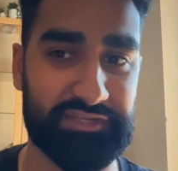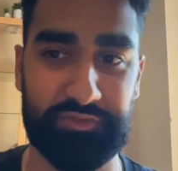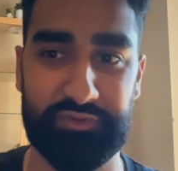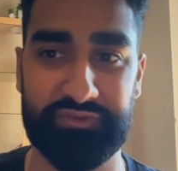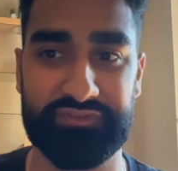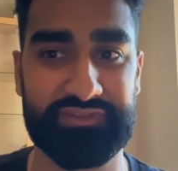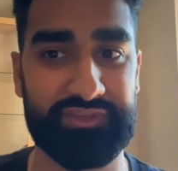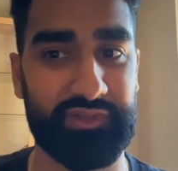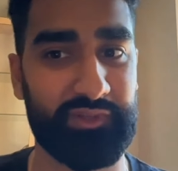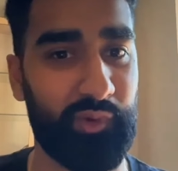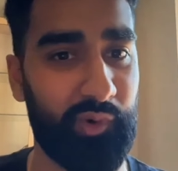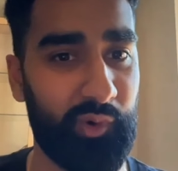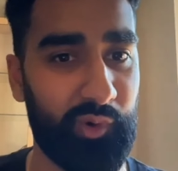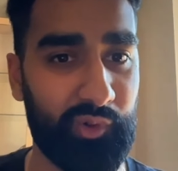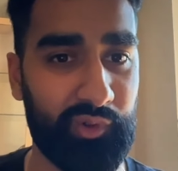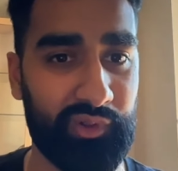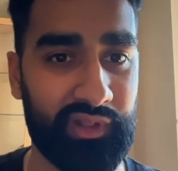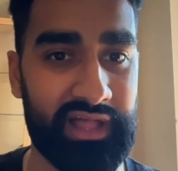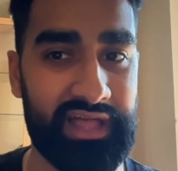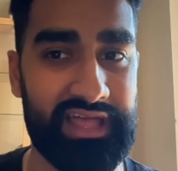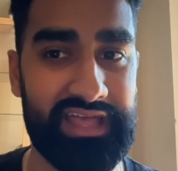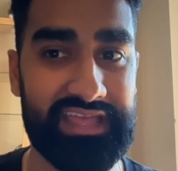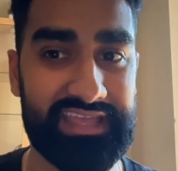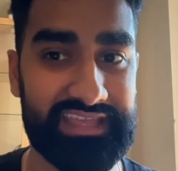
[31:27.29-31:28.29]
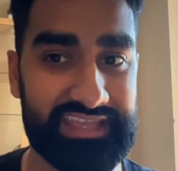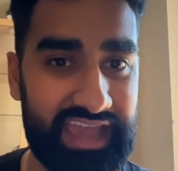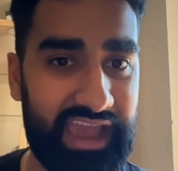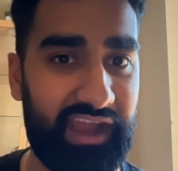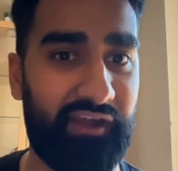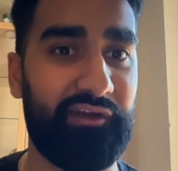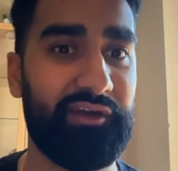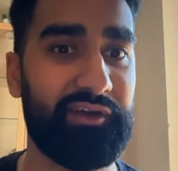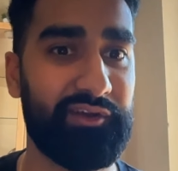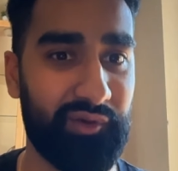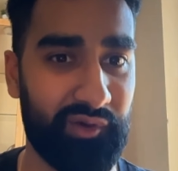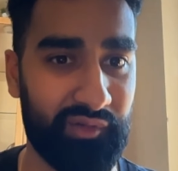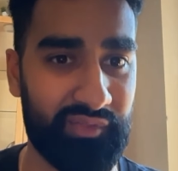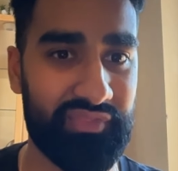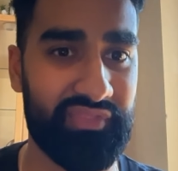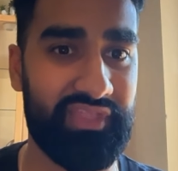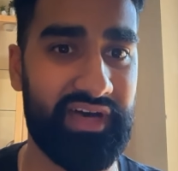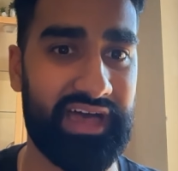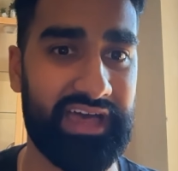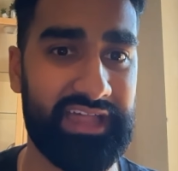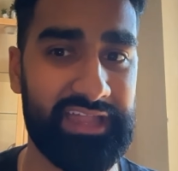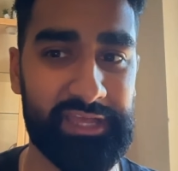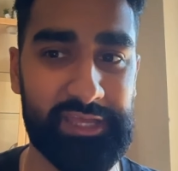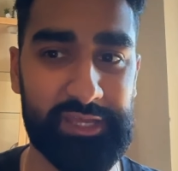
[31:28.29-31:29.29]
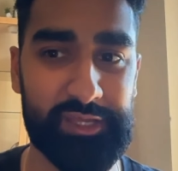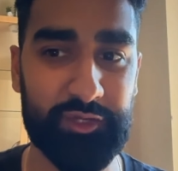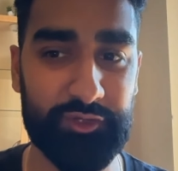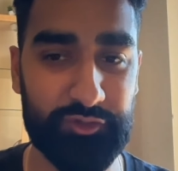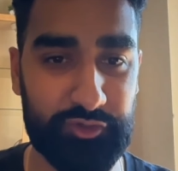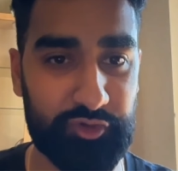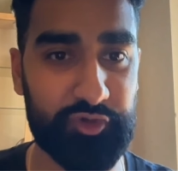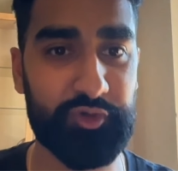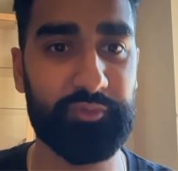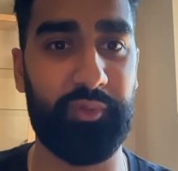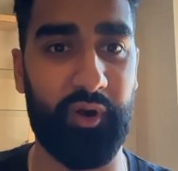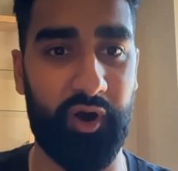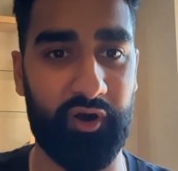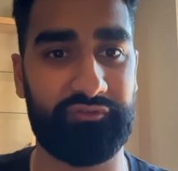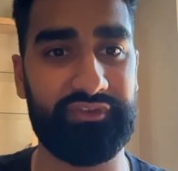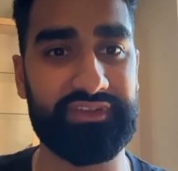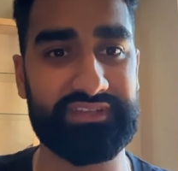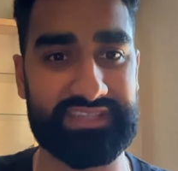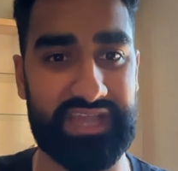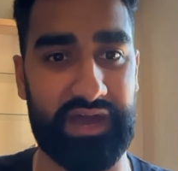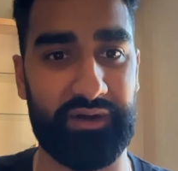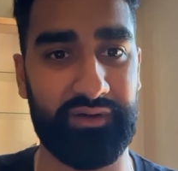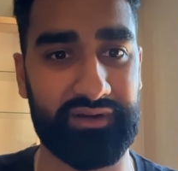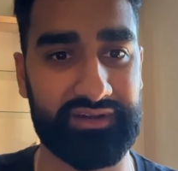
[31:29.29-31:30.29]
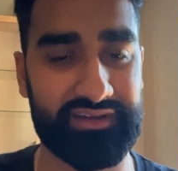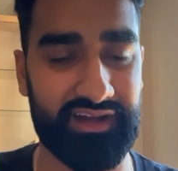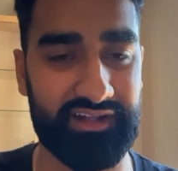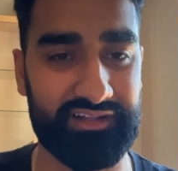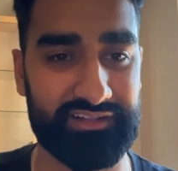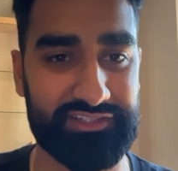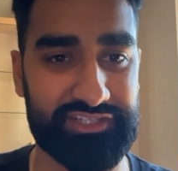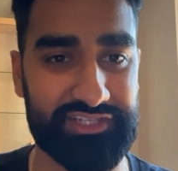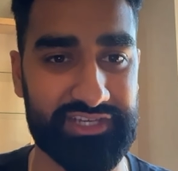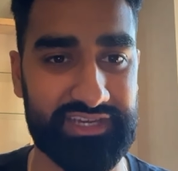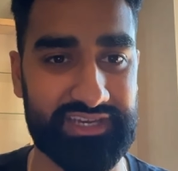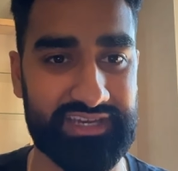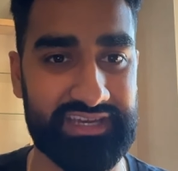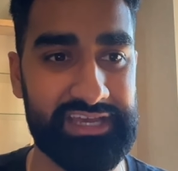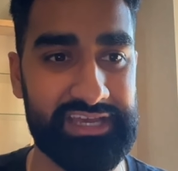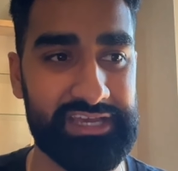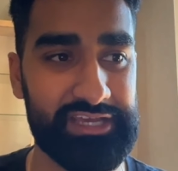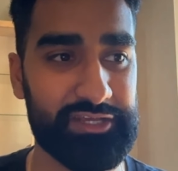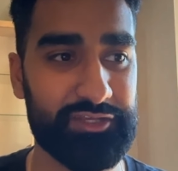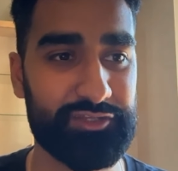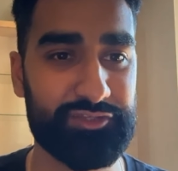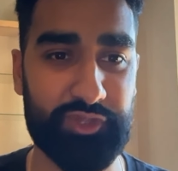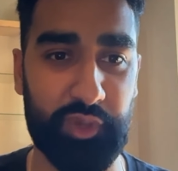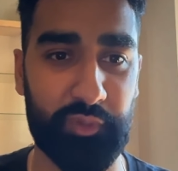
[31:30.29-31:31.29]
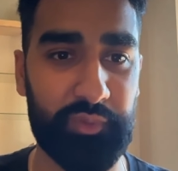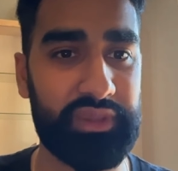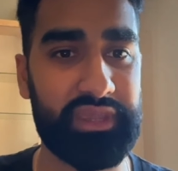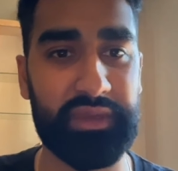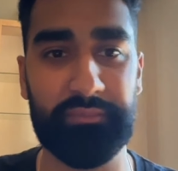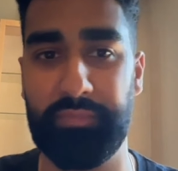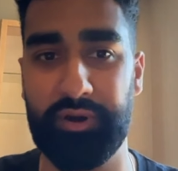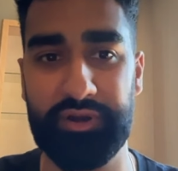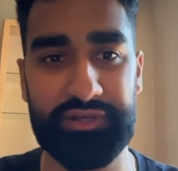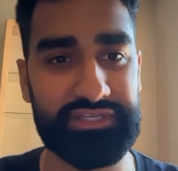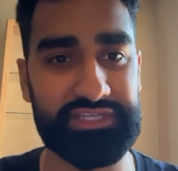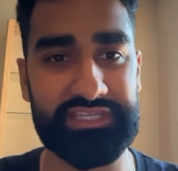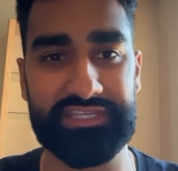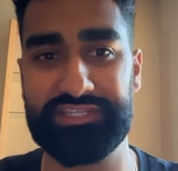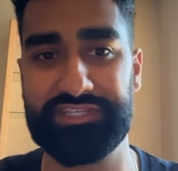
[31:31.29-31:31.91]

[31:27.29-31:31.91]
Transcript: We've still all carried on that group office hour culture, so we can push each